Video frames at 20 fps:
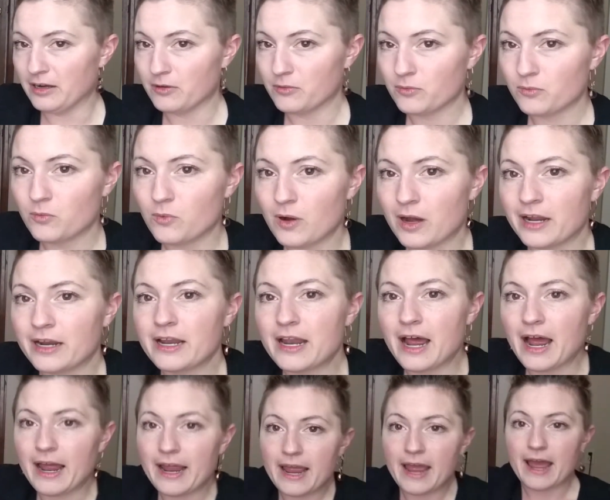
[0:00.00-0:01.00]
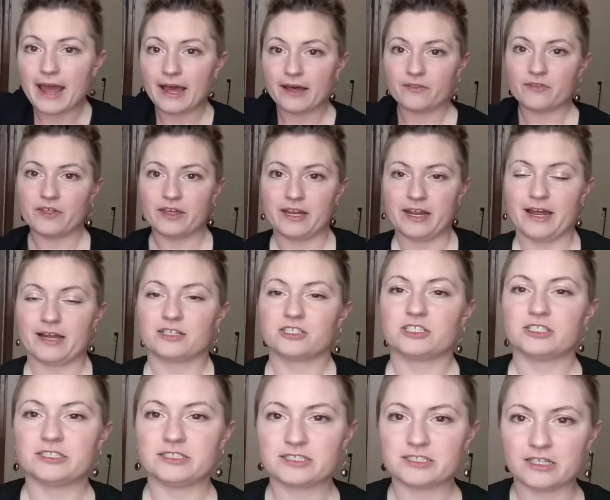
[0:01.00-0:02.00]
one I had that
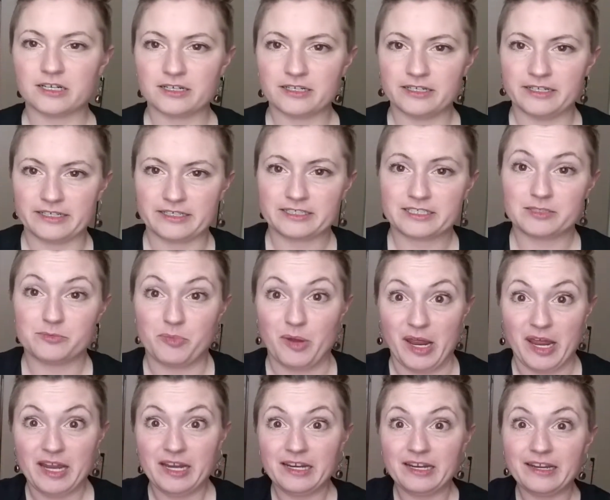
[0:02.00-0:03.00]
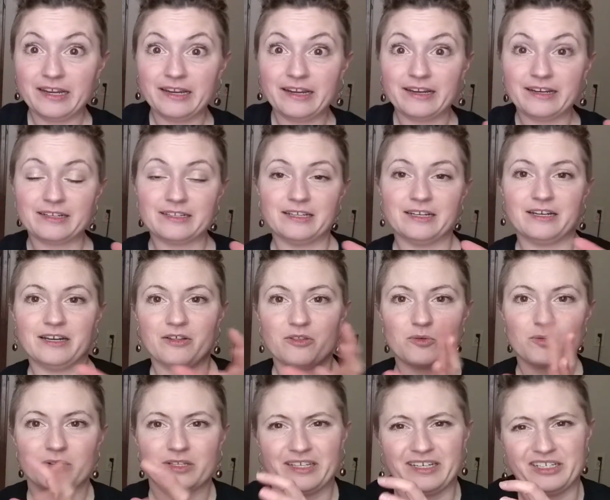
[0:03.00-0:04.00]
actually started expanding, and then another
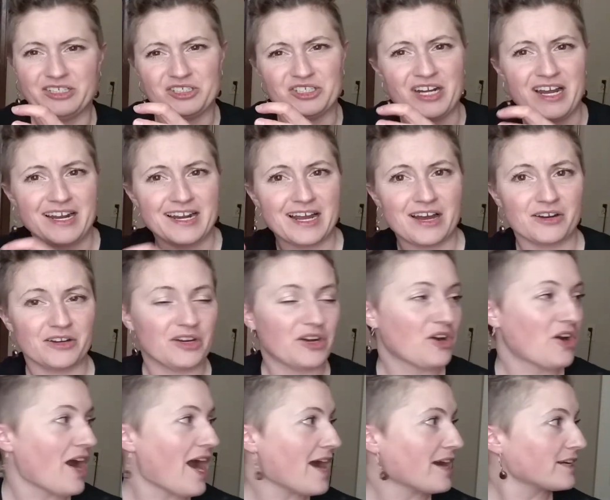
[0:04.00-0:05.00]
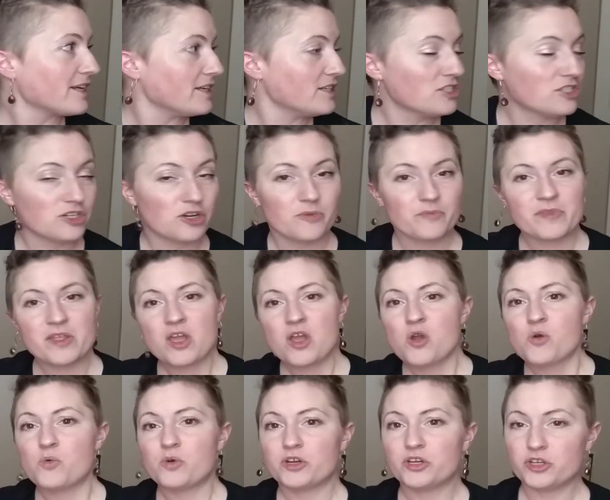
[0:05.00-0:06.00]
one like dried out and cracked. And so
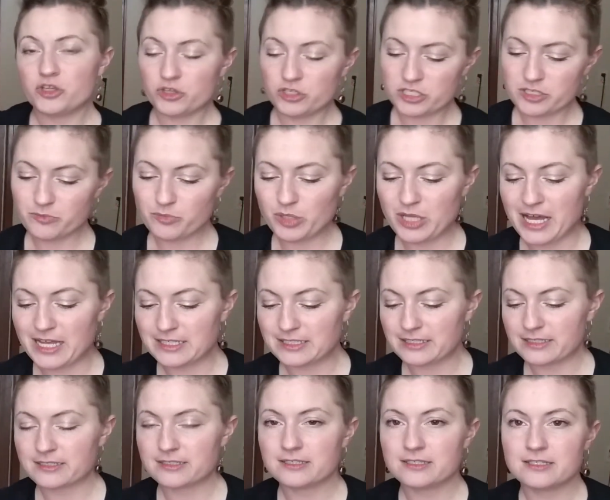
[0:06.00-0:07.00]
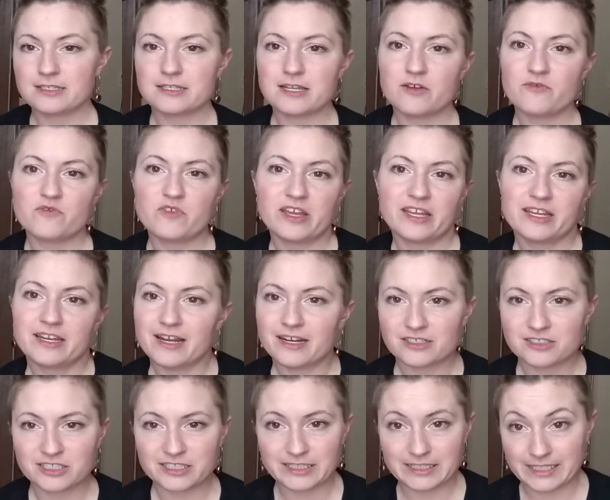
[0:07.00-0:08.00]
when you're using plastics and stuff, they can
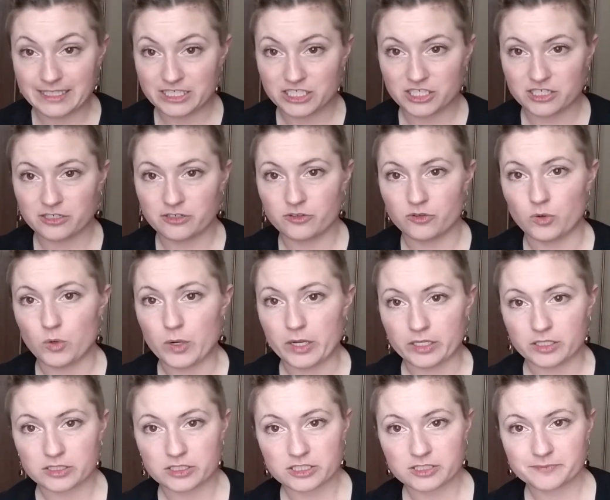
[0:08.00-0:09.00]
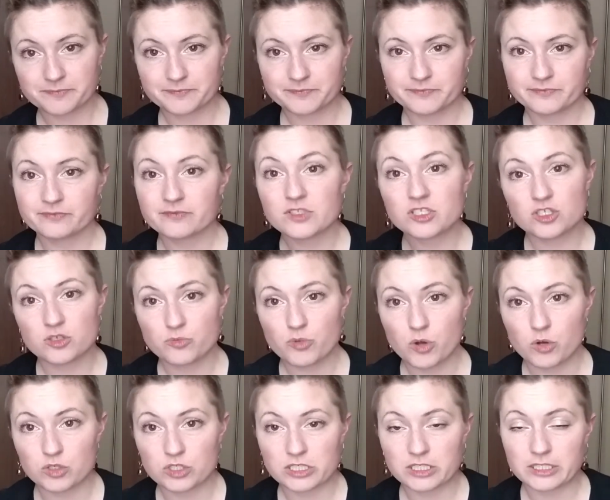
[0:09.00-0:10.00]
actually leach into the oils,
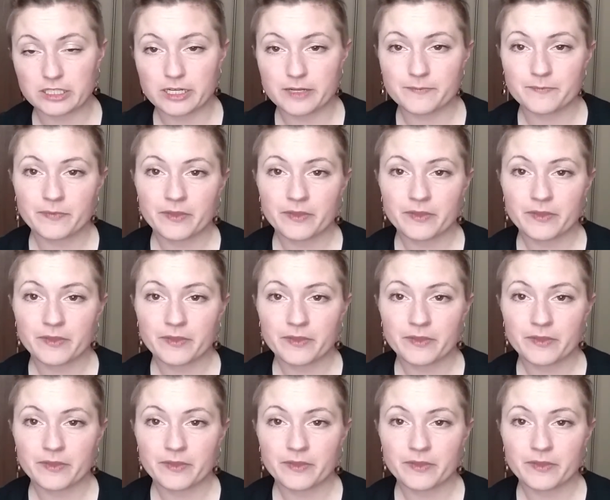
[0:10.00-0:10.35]
supposedly.